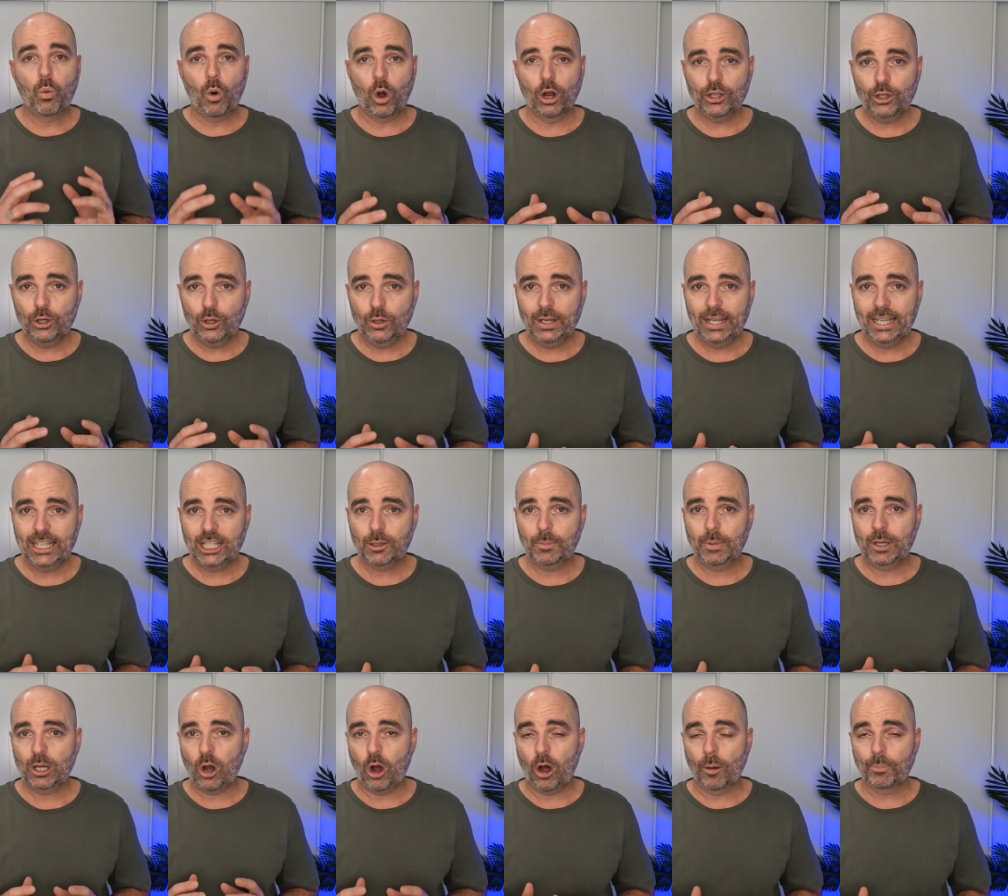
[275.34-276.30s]
what you need
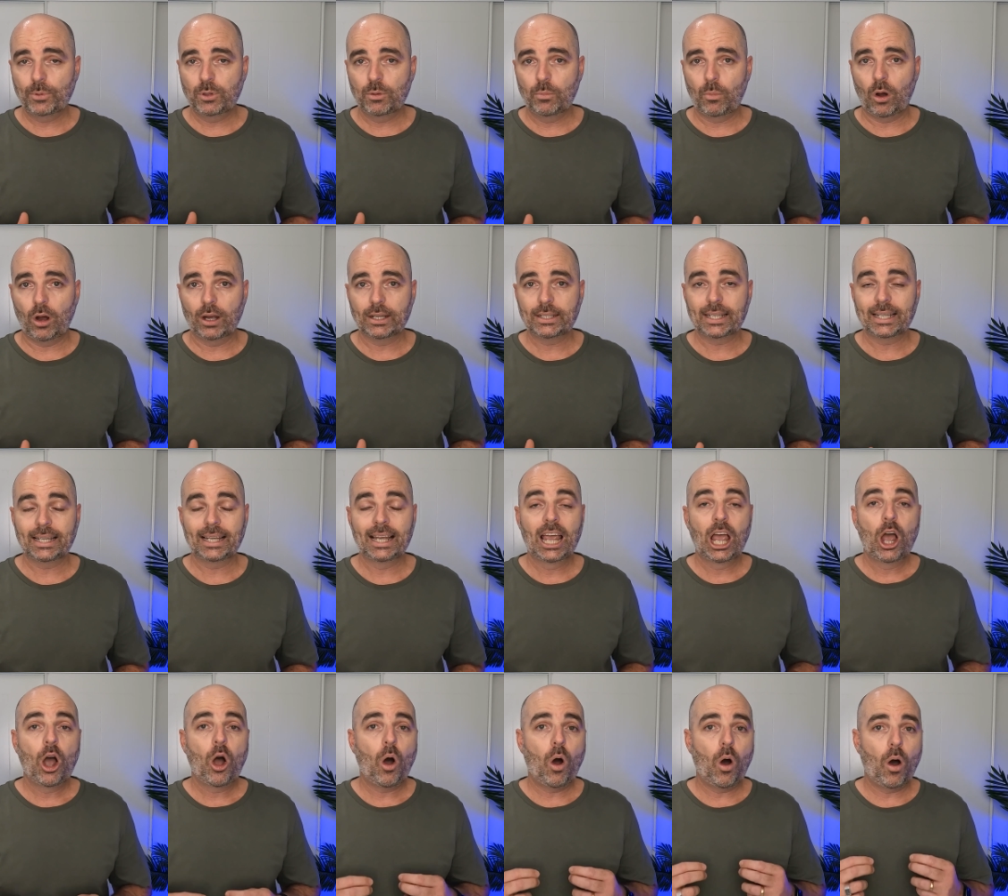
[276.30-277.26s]
to be optimizing